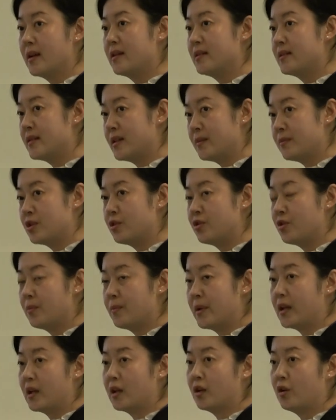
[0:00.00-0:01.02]
seems to
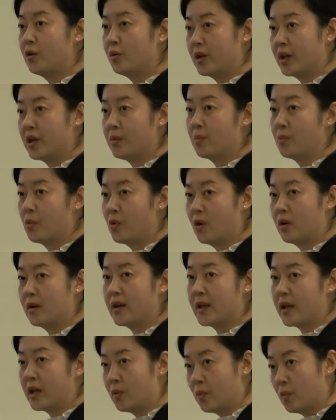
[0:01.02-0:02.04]
be looking more
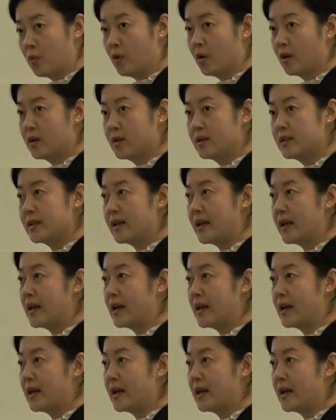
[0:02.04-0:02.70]
inward